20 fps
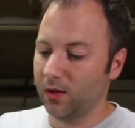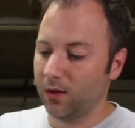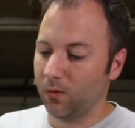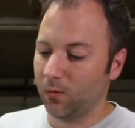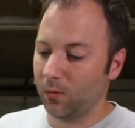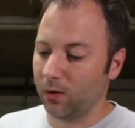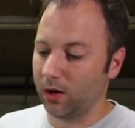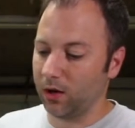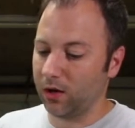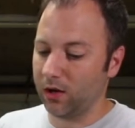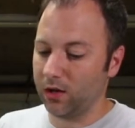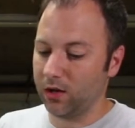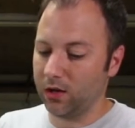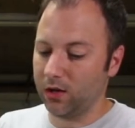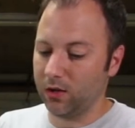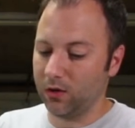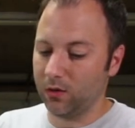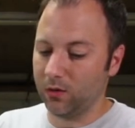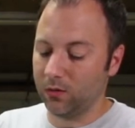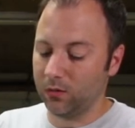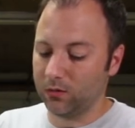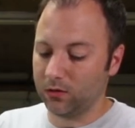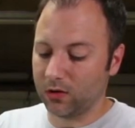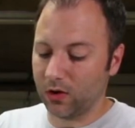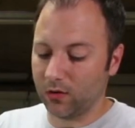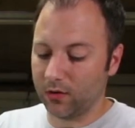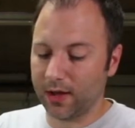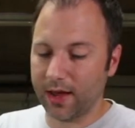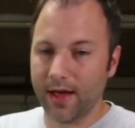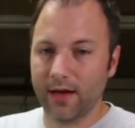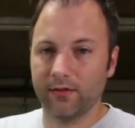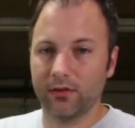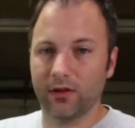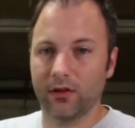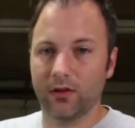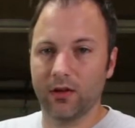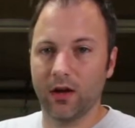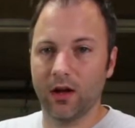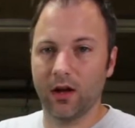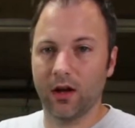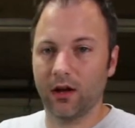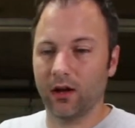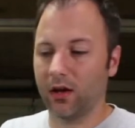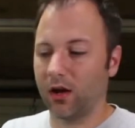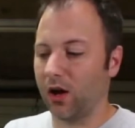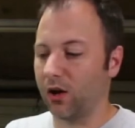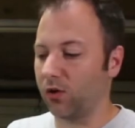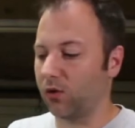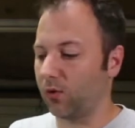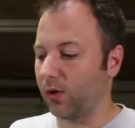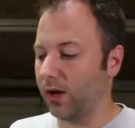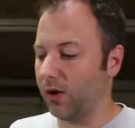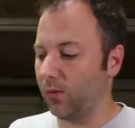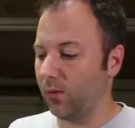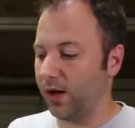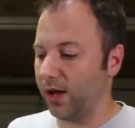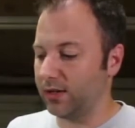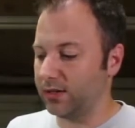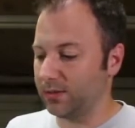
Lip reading: where you don't have a great way